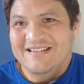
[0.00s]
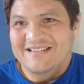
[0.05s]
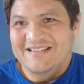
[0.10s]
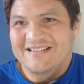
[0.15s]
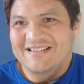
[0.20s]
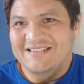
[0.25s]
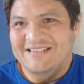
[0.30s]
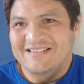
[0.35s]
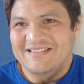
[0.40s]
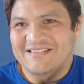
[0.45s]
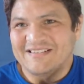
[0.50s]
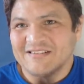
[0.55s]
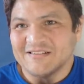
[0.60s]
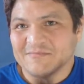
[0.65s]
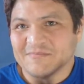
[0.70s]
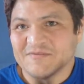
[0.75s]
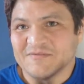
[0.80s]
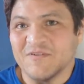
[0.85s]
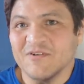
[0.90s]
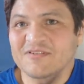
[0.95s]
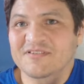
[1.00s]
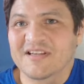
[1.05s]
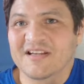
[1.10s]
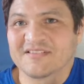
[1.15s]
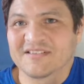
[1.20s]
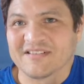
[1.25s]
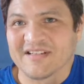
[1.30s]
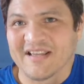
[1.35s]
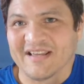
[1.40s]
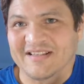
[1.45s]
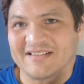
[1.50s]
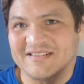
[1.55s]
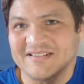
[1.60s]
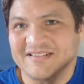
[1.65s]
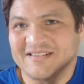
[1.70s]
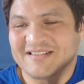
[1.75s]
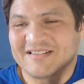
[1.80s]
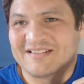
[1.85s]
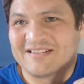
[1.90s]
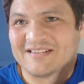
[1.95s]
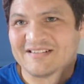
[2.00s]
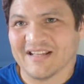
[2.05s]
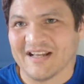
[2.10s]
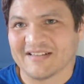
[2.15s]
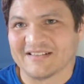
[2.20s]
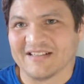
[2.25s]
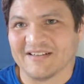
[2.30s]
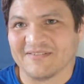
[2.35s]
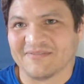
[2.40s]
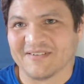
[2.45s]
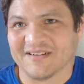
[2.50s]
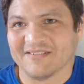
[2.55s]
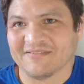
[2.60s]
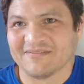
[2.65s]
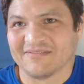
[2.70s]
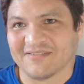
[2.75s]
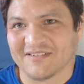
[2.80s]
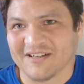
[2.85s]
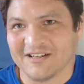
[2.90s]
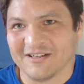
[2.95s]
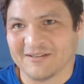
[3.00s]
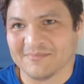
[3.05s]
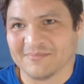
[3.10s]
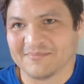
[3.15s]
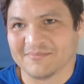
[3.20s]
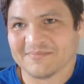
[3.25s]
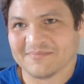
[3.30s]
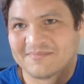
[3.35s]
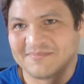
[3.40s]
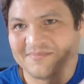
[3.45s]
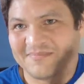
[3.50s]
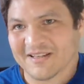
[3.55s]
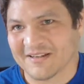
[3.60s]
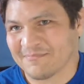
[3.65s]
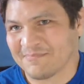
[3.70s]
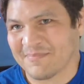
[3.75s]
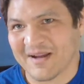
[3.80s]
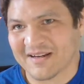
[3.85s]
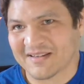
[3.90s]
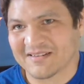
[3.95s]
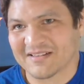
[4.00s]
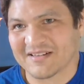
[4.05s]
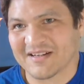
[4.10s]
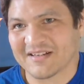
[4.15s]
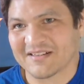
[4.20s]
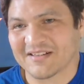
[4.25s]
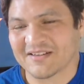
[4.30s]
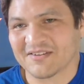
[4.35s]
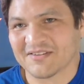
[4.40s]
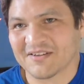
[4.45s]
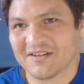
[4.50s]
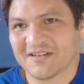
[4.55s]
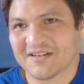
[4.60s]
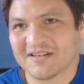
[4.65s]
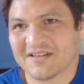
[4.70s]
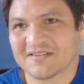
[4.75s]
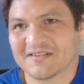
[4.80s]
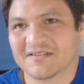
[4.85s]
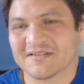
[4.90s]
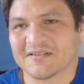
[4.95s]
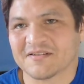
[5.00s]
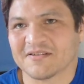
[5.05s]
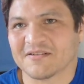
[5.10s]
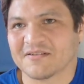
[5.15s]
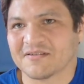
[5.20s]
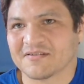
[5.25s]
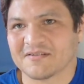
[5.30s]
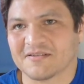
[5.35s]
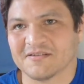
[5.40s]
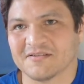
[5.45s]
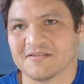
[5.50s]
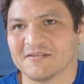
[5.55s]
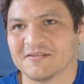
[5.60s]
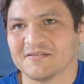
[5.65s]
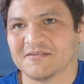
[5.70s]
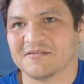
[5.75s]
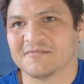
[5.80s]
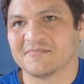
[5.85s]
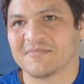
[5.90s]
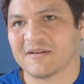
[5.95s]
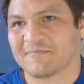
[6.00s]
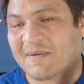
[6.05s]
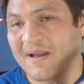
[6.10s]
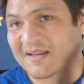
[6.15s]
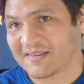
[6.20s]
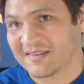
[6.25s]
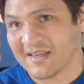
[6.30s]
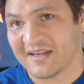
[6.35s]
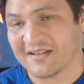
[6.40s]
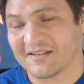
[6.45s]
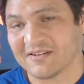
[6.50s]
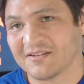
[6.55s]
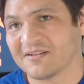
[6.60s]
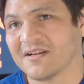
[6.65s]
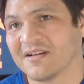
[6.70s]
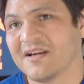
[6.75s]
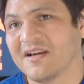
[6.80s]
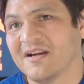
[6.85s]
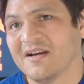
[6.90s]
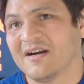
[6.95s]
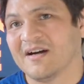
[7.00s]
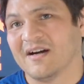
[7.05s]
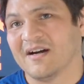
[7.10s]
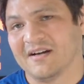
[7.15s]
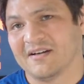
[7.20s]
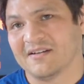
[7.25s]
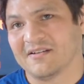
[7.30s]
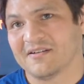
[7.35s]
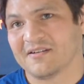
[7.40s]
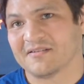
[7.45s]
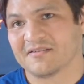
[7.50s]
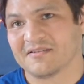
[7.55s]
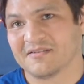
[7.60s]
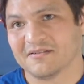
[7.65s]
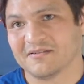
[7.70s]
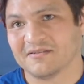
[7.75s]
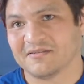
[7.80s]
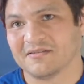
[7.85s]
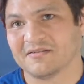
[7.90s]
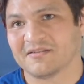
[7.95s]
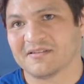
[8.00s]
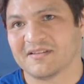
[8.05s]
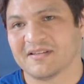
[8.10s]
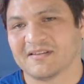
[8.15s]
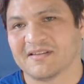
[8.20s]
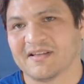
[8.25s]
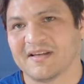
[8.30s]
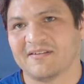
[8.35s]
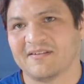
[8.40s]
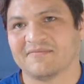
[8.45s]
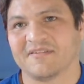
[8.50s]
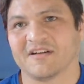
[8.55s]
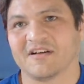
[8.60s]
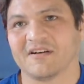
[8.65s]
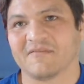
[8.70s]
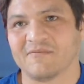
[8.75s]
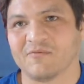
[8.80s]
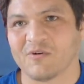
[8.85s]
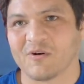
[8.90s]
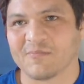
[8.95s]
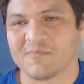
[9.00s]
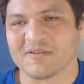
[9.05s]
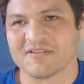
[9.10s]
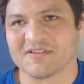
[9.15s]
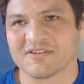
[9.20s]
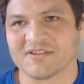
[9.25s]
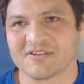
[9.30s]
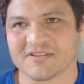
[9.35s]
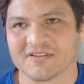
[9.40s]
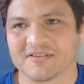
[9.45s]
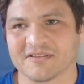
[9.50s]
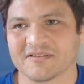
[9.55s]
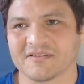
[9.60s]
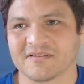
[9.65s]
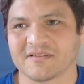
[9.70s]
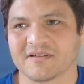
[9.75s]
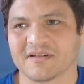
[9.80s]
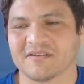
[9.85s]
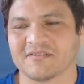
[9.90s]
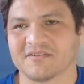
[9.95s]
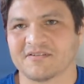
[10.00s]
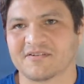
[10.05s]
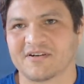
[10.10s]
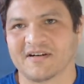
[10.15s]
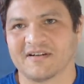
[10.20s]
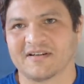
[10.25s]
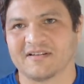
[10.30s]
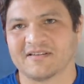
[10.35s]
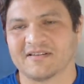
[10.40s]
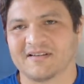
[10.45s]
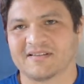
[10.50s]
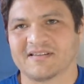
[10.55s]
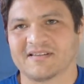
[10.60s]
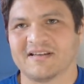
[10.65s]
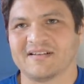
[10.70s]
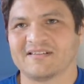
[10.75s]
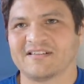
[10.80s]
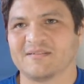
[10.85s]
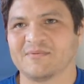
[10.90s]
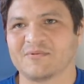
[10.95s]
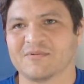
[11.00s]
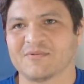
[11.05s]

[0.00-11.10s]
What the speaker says: it folk style today is a lot different from like back in the 1930s. You could still like back then. You could still get that figure four position. Try to get like that double